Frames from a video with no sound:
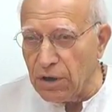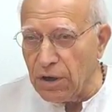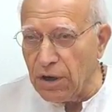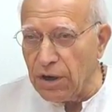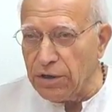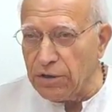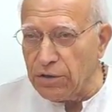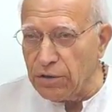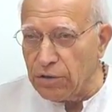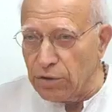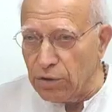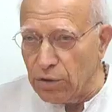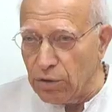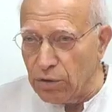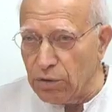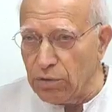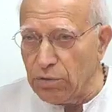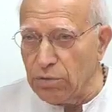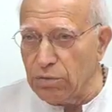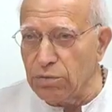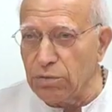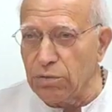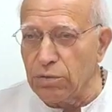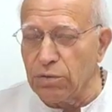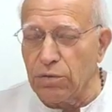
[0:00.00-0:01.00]
I
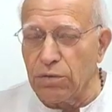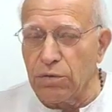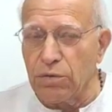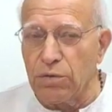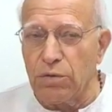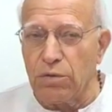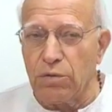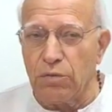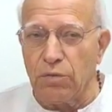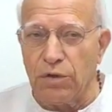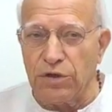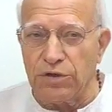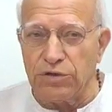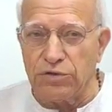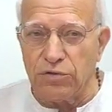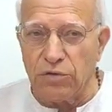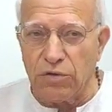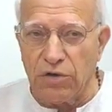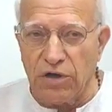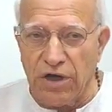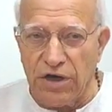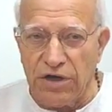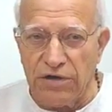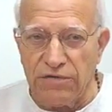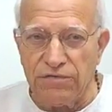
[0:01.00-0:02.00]
know what your
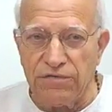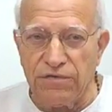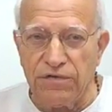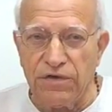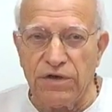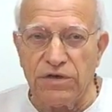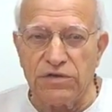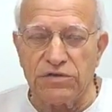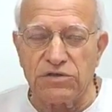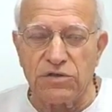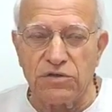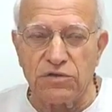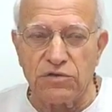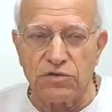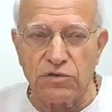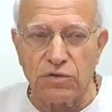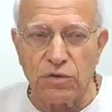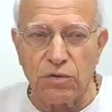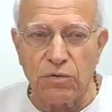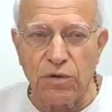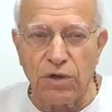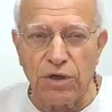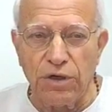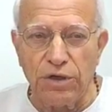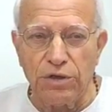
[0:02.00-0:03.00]
life is and
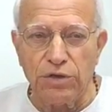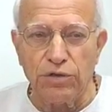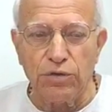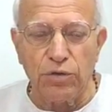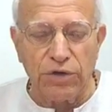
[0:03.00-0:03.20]
so on.